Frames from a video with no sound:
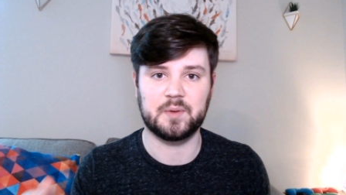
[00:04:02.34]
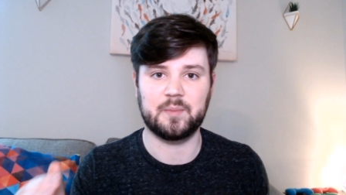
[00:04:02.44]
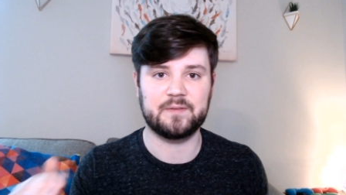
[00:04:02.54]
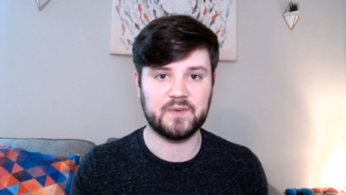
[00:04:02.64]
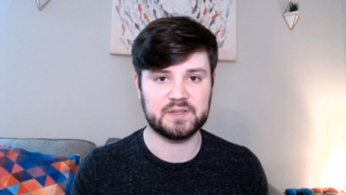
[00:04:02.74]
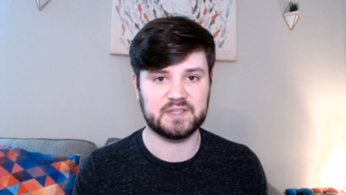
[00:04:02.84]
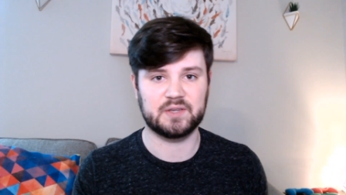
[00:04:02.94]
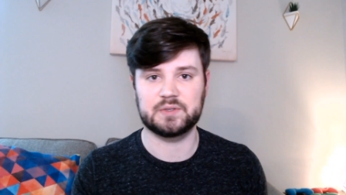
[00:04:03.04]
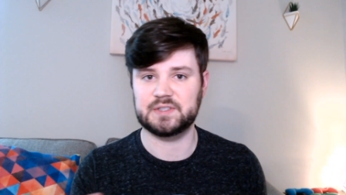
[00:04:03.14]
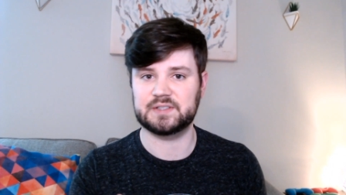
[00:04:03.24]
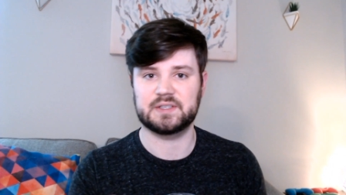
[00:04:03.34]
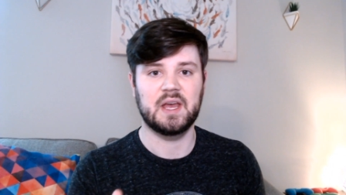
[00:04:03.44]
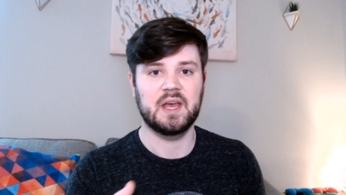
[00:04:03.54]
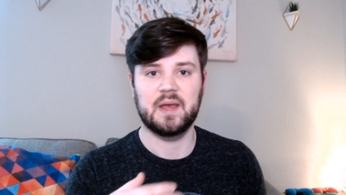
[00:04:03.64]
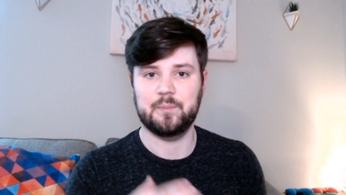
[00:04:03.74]
but my first thing was just
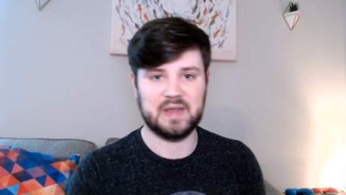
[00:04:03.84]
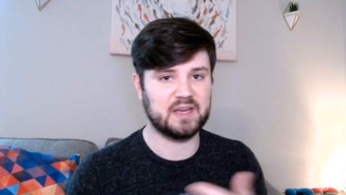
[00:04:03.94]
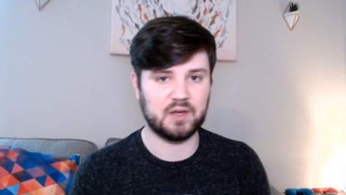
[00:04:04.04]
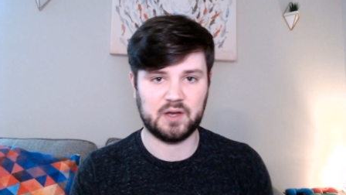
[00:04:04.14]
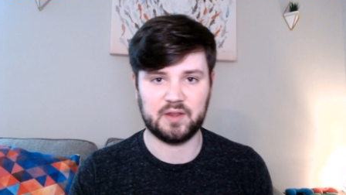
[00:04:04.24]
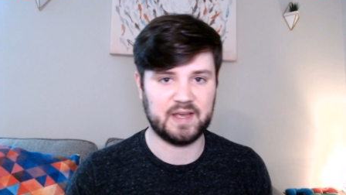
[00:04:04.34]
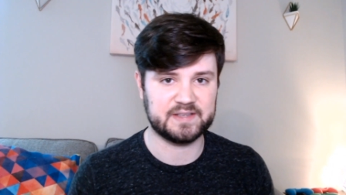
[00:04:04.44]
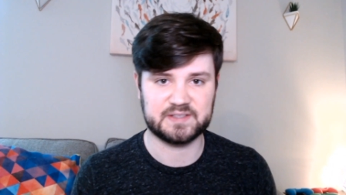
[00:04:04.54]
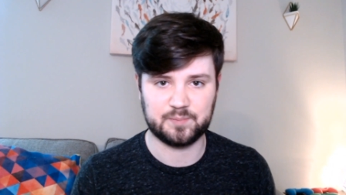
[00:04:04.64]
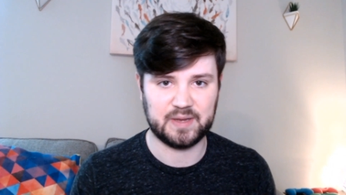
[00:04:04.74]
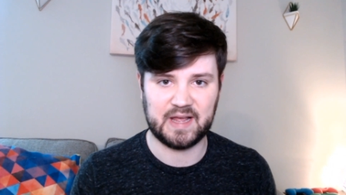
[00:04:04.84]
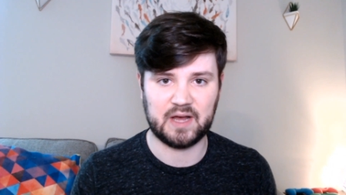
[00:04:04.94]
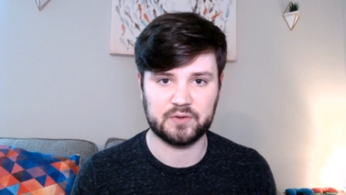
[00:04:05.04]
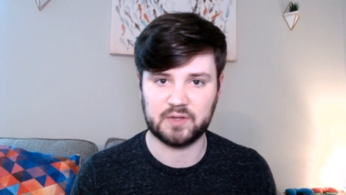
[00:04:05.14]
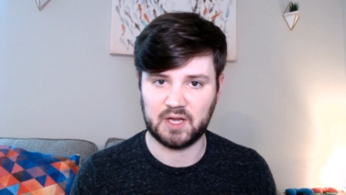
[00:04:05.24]
making all that spit out